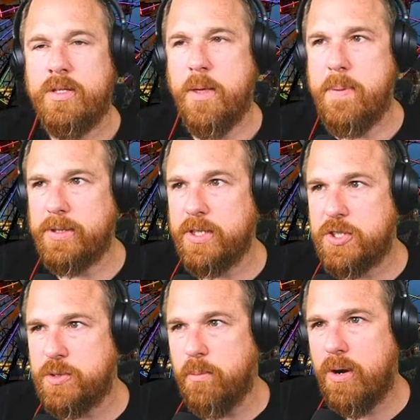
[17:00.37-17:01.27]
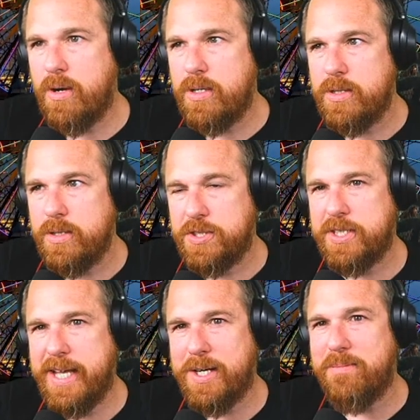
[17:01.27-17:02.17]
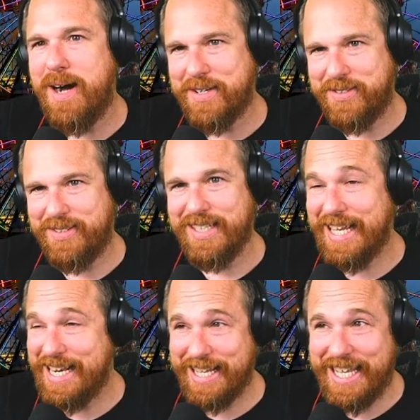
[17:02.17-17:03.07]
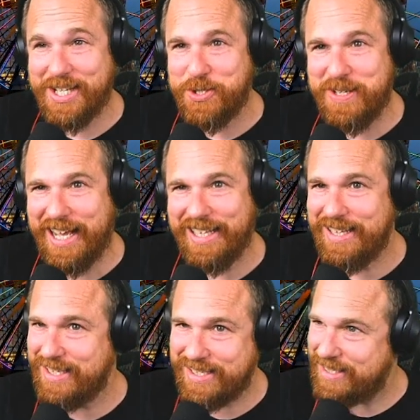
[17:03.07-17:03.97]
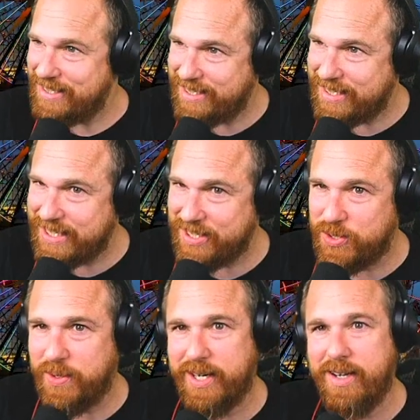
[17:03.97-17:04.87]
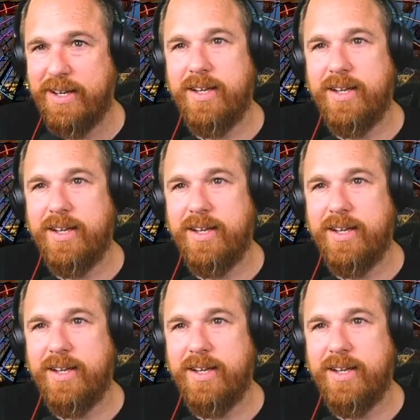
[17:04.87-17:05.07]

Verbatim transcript: They built this small scale model, and I kid you not, this is this is the story.